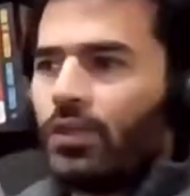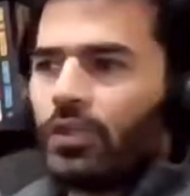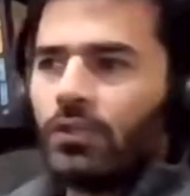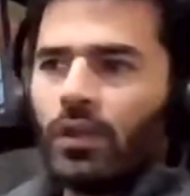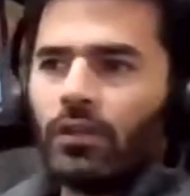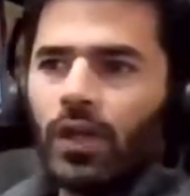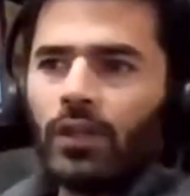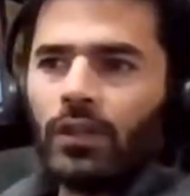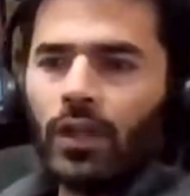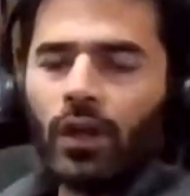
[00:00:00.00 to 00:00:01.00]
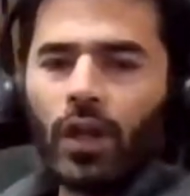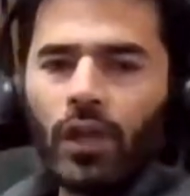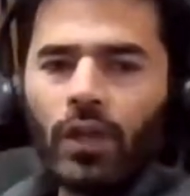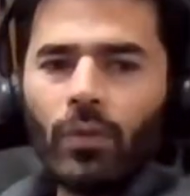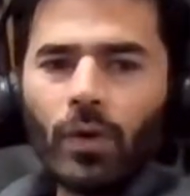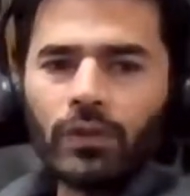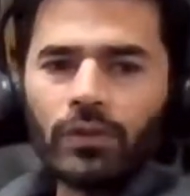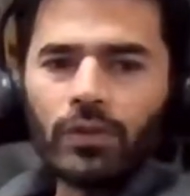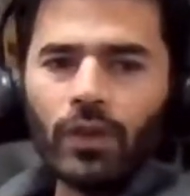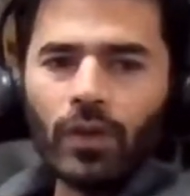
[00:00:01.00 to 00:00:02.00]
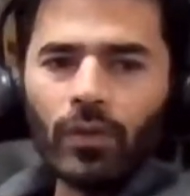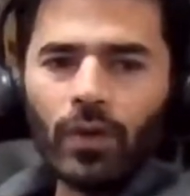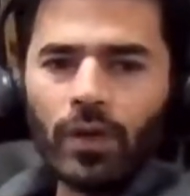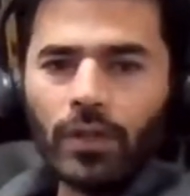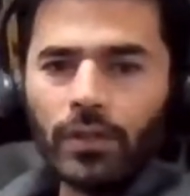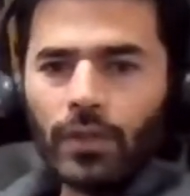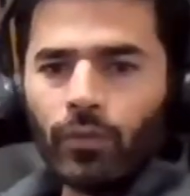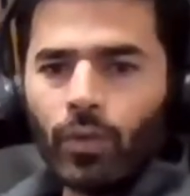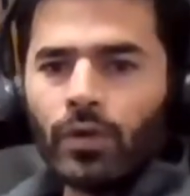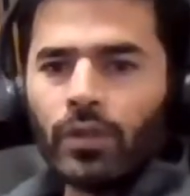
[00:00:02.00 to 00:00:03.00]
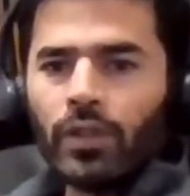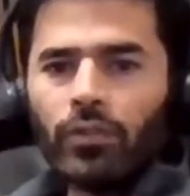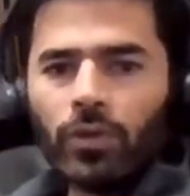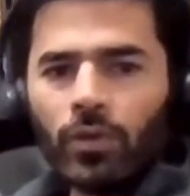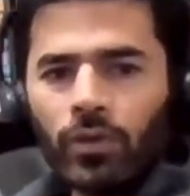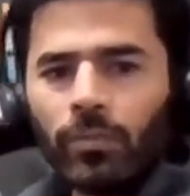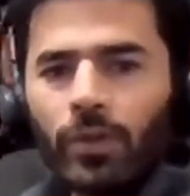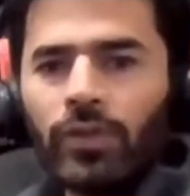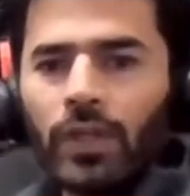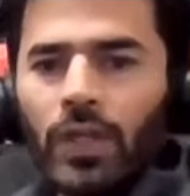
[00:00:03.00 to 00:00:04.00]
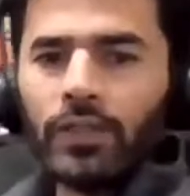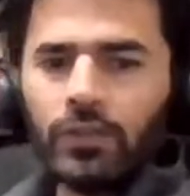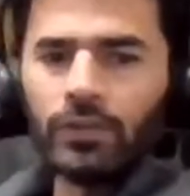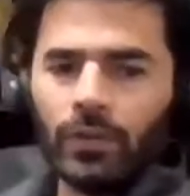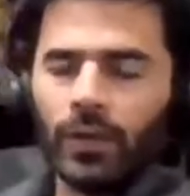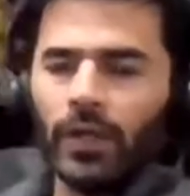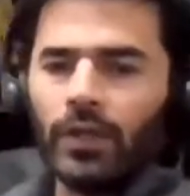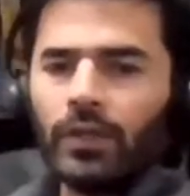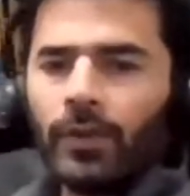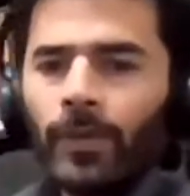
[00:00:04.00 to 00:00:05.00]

they're just not ready. They're not clear. What is it that I want? That they won't give you the perfect answer for it.